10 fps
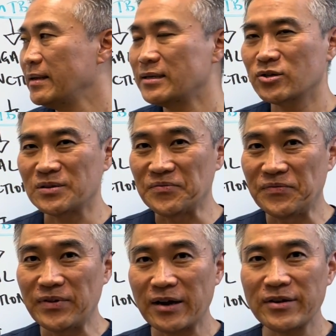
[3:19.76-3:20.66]
So it's
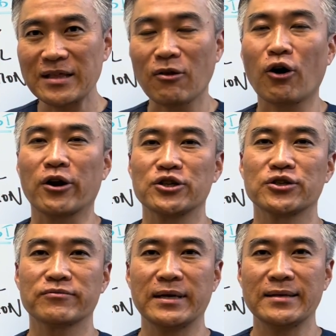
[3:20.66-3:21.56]
very large,
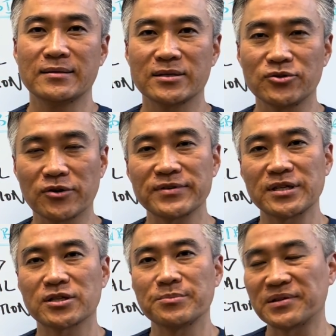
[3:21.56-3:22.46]
right? This nervous
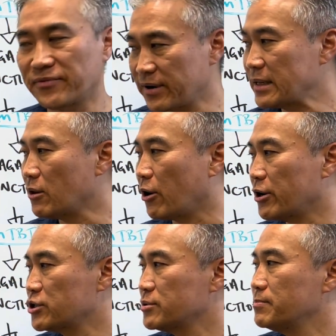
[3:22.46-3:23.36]
system is very
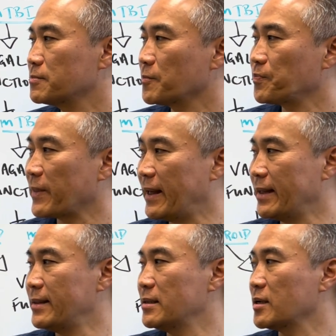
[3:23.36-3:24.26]
large.
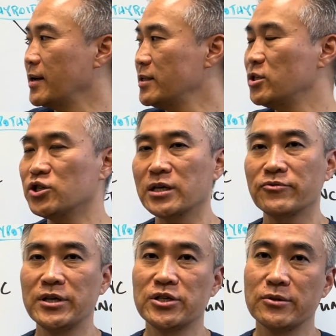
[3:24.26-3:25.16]
And gut
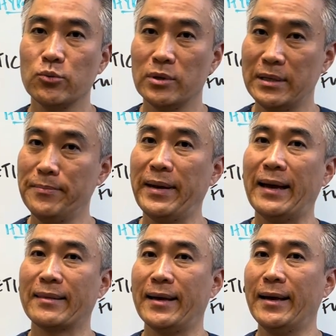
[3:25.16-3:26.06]
degeneration will
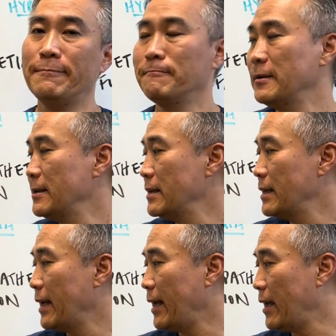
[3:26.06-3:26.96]
impact that
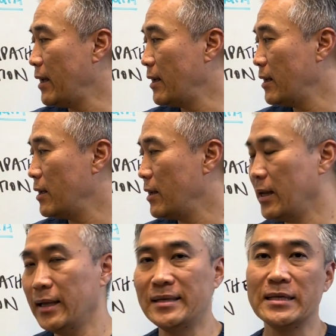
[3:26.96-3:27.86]

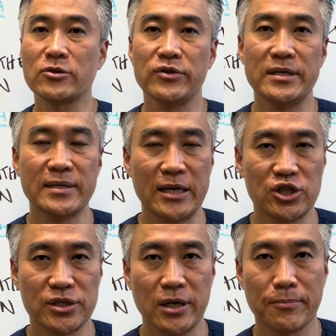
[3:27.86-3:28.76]
and decrease
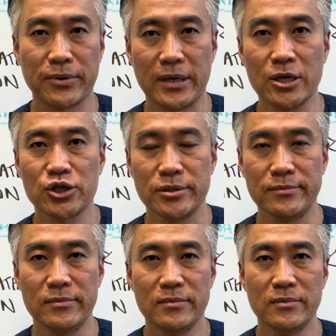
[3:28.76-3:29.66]
HCl production,
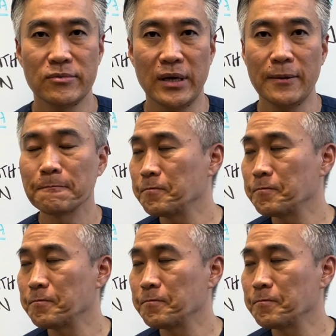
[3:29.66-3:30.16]
right?